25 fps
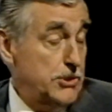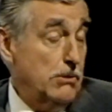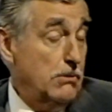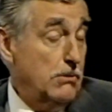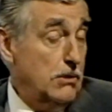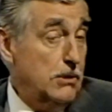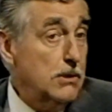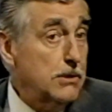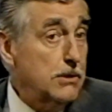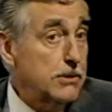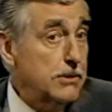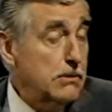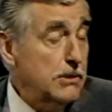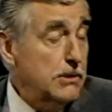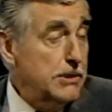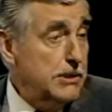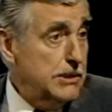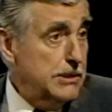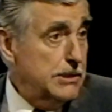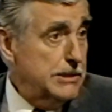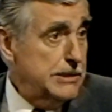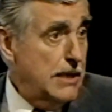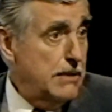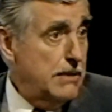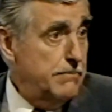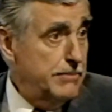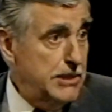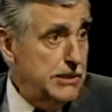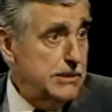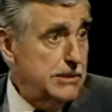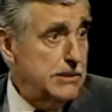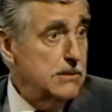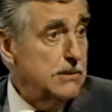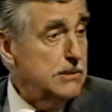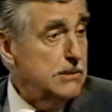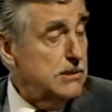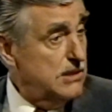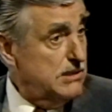showing that they're at the same
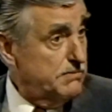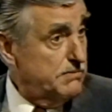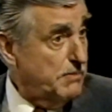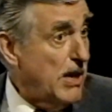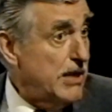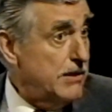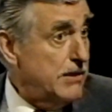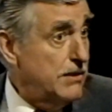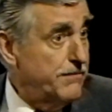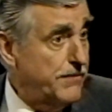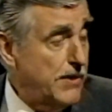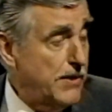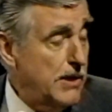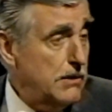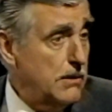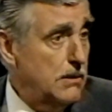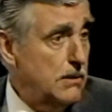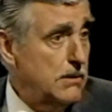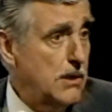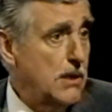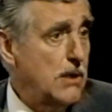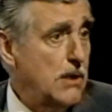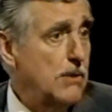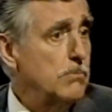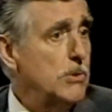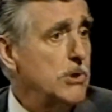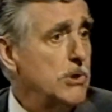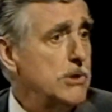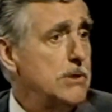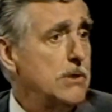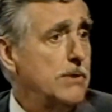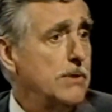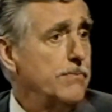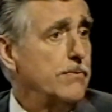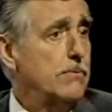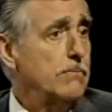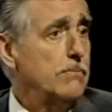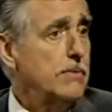distance despite the fact that they have much
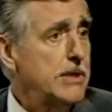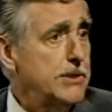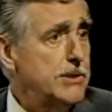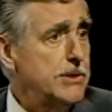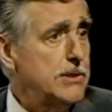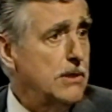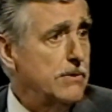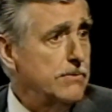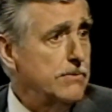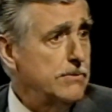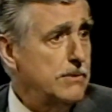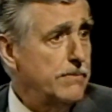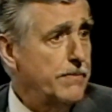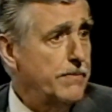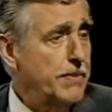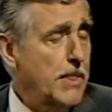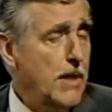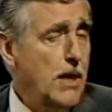different redshifts.